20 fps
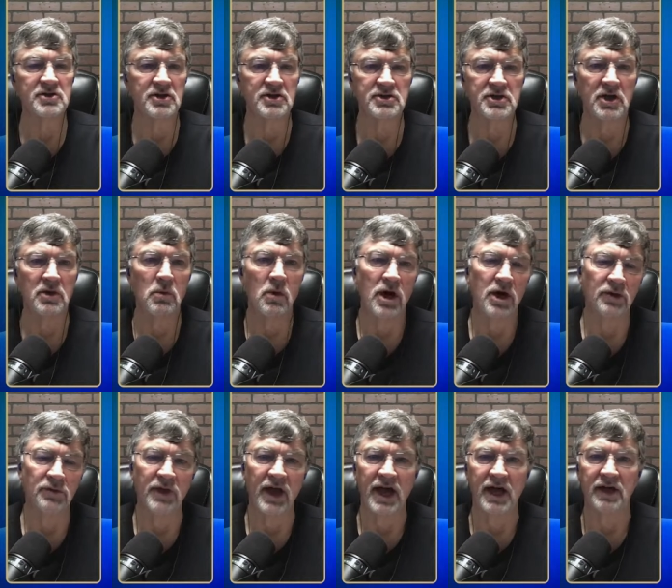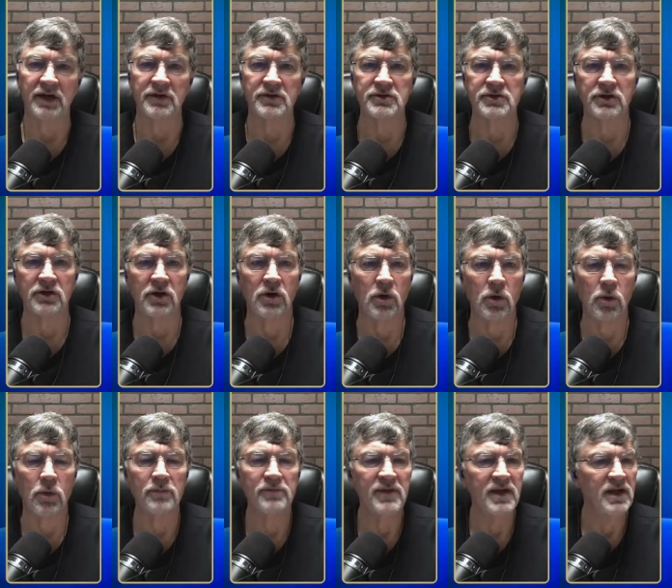Existing well data.
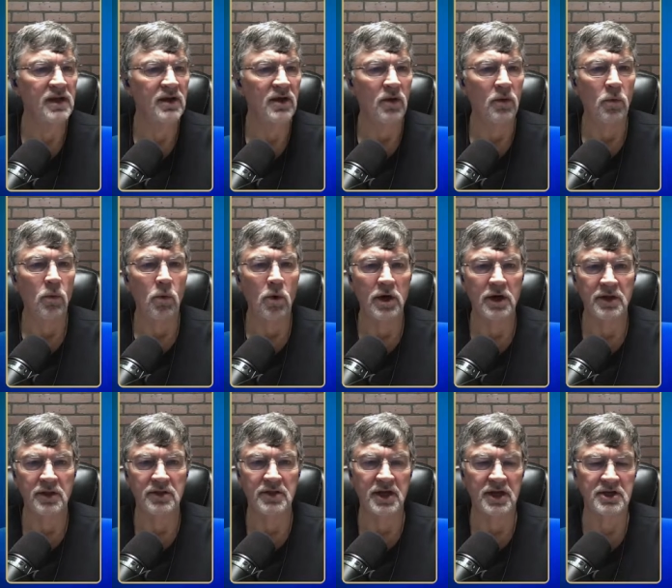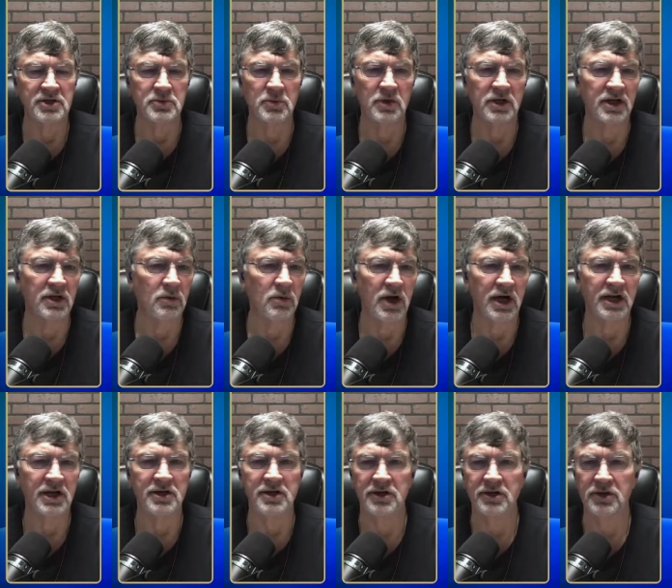So one of the things we're
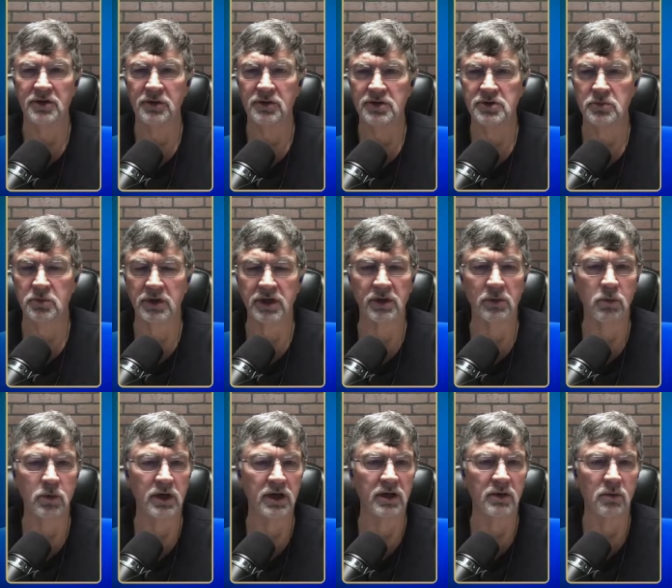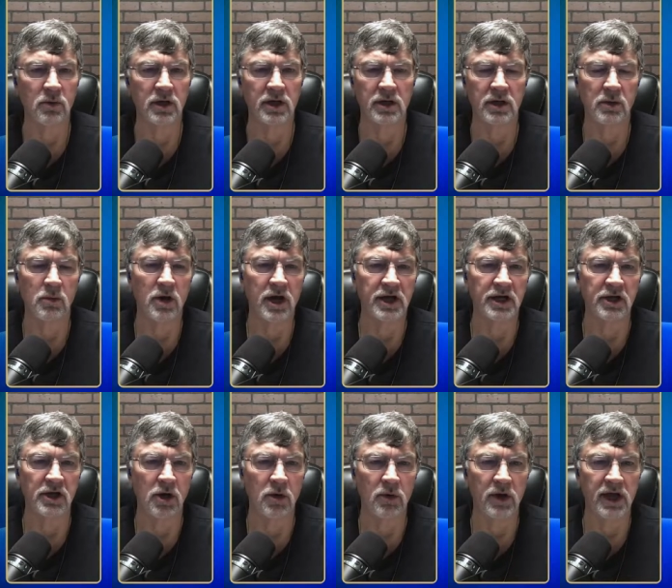going to want to do is we're going to
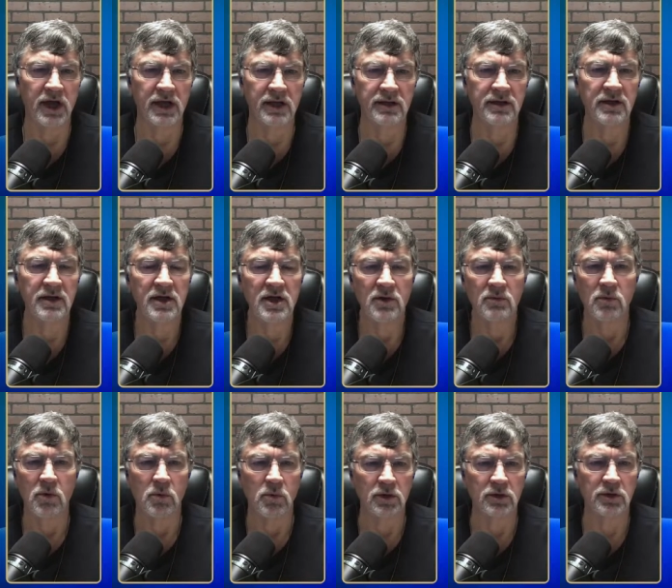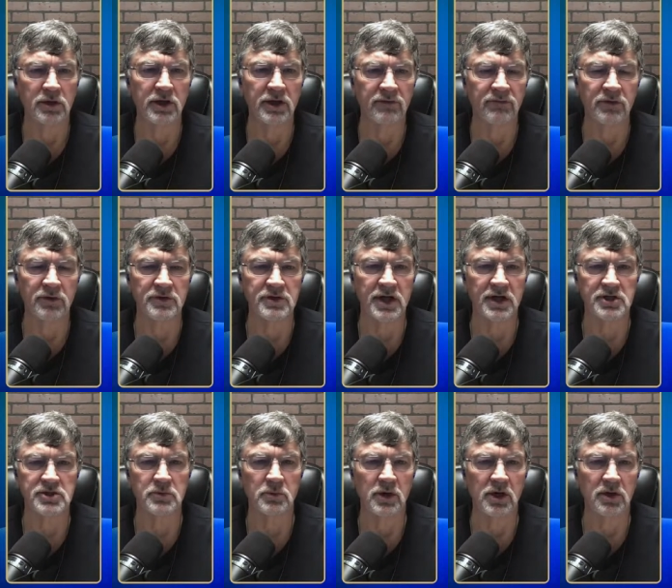want to go in when we're looking
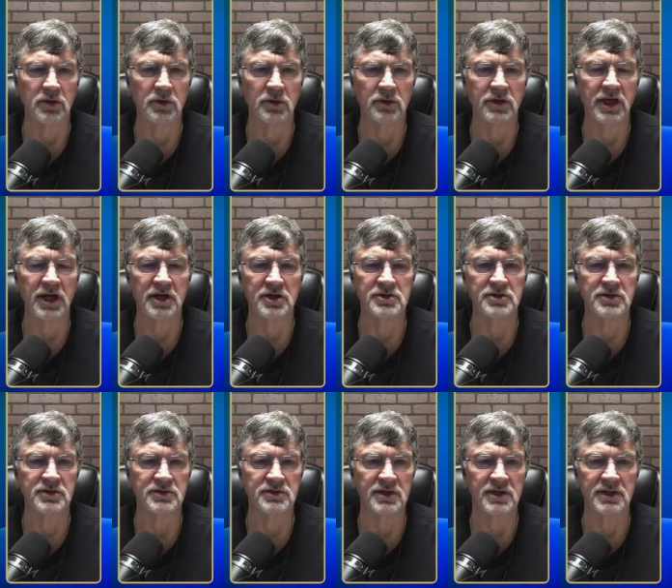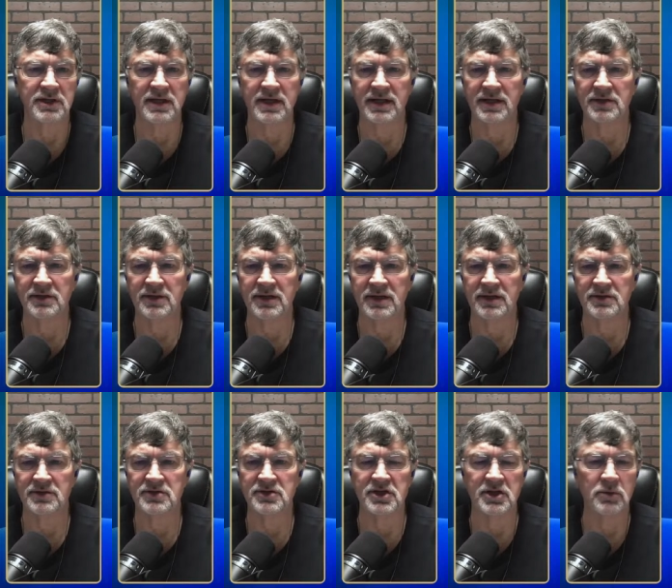for test well locations
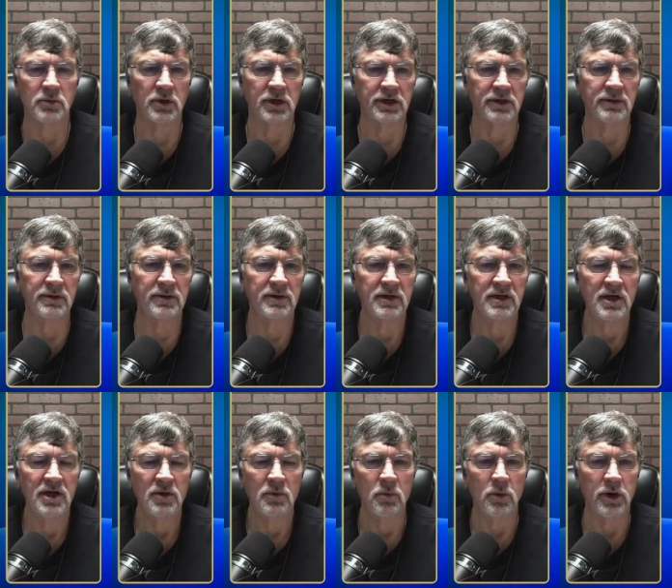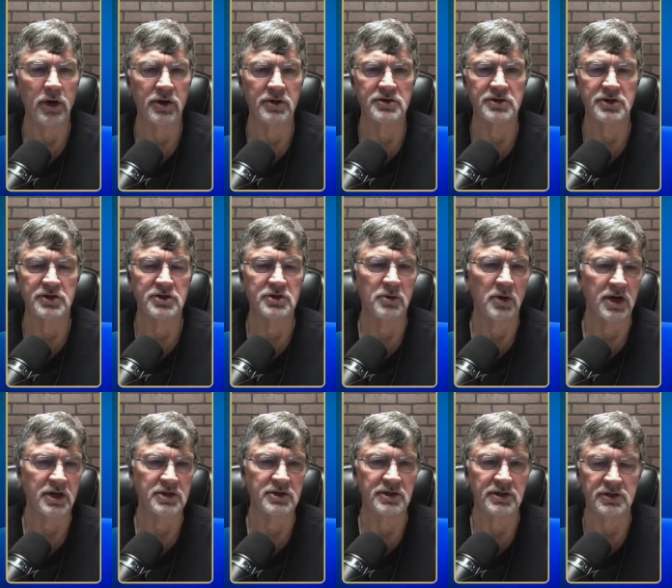and see what our
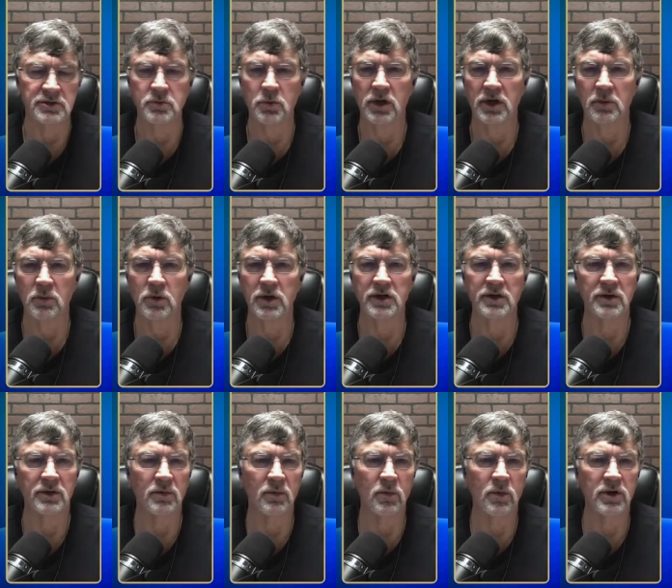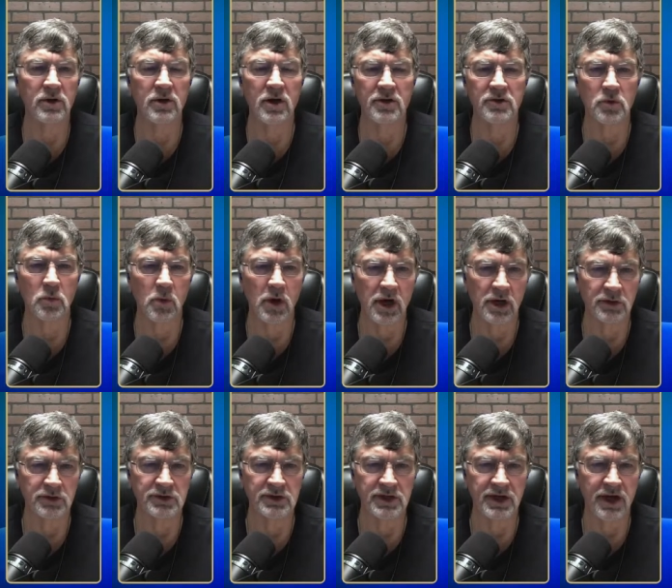situation is. What are
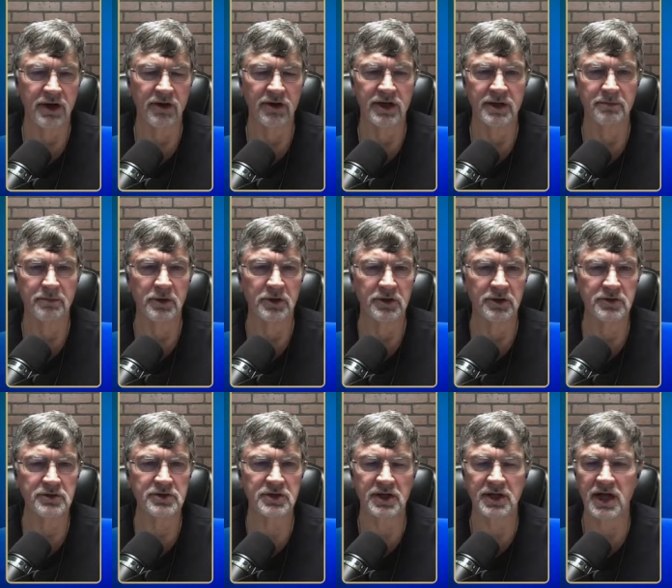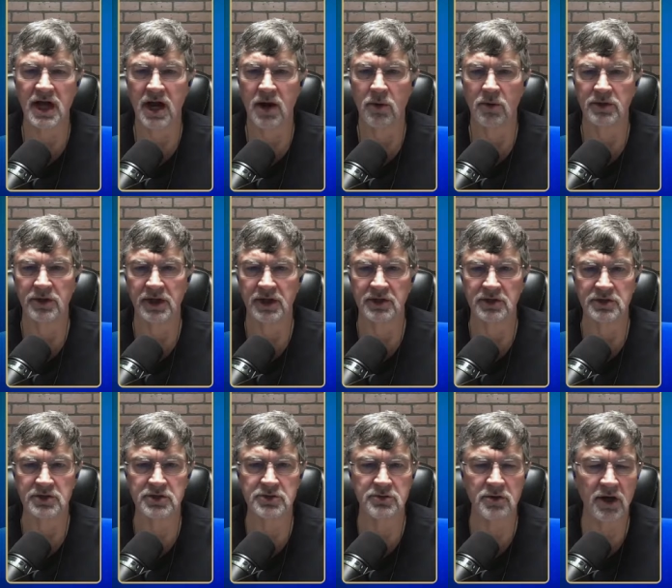other wells in the area producing? How are
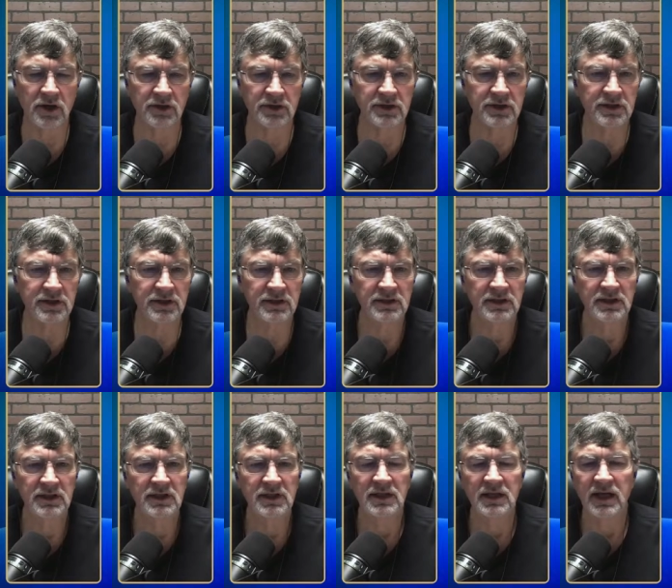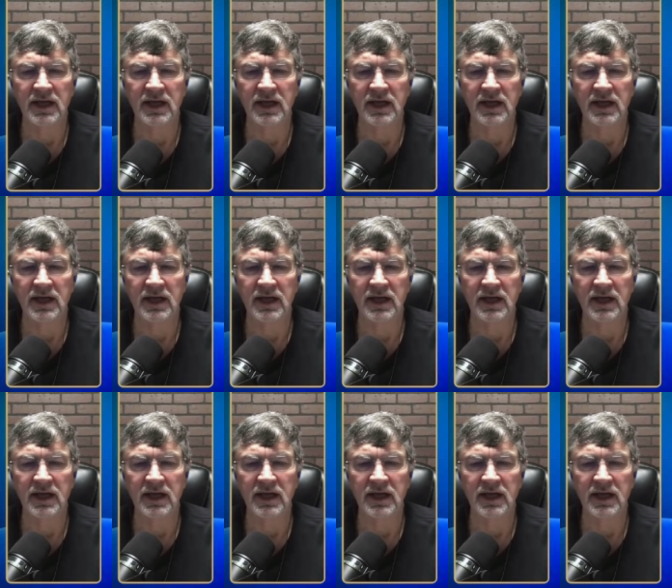they constructed?